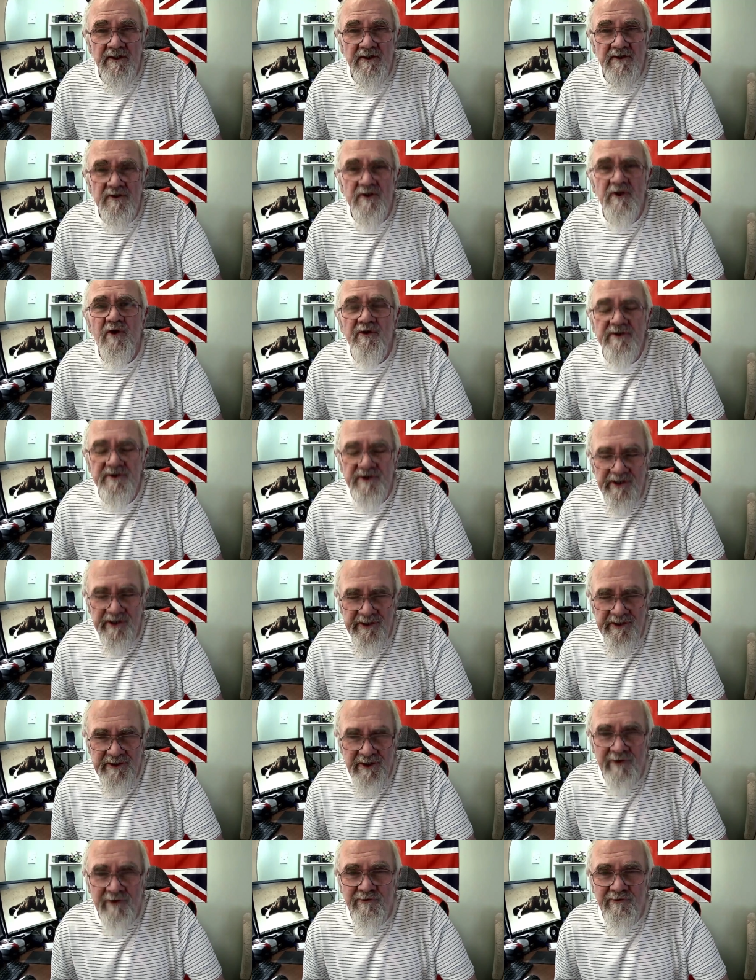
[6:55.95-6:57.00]

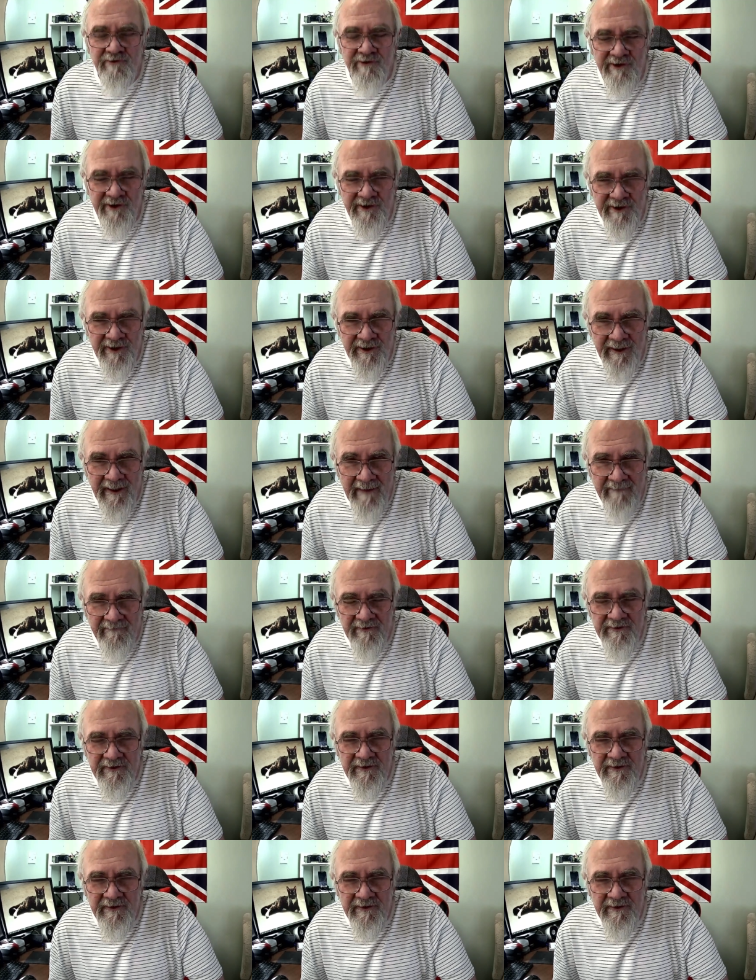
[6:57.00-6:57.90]
1911.